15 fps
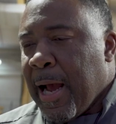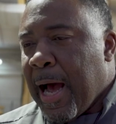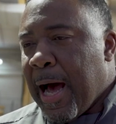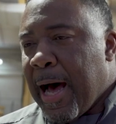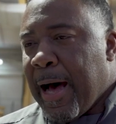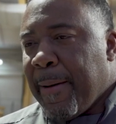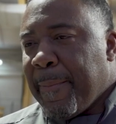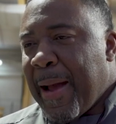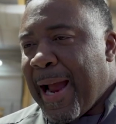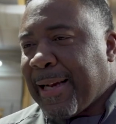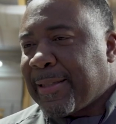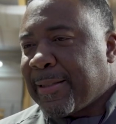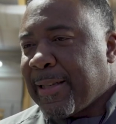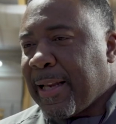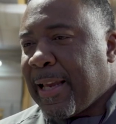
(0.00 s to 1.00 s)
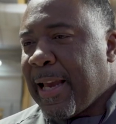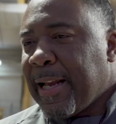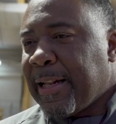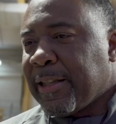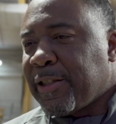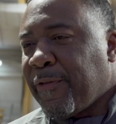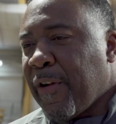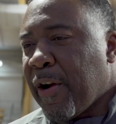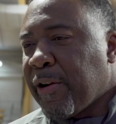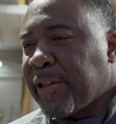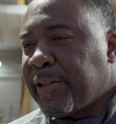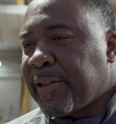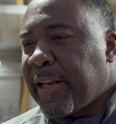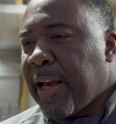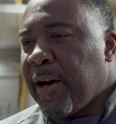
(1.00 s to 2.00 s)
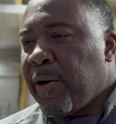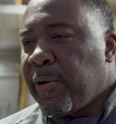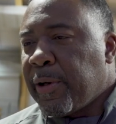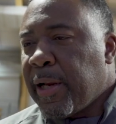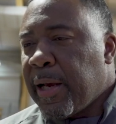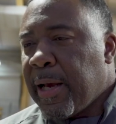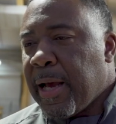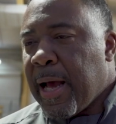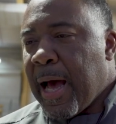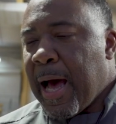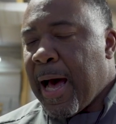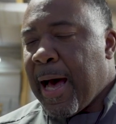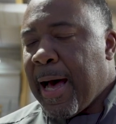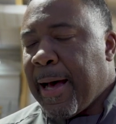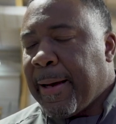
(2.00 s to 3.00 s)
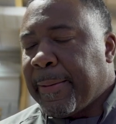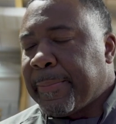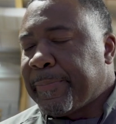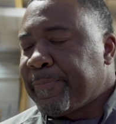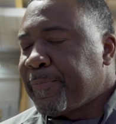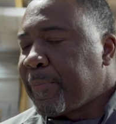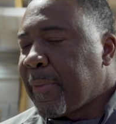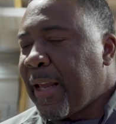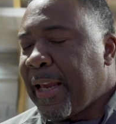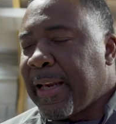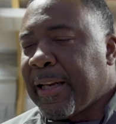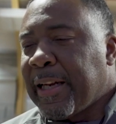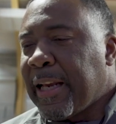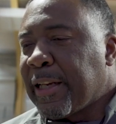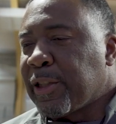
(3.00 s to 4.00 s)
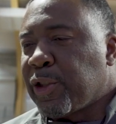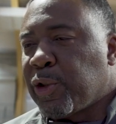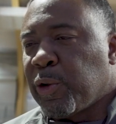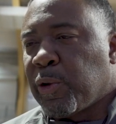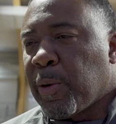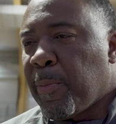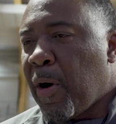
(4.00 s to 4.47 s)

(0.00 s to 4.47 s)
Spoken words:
Max is a kid that's very skilled. He can shoot the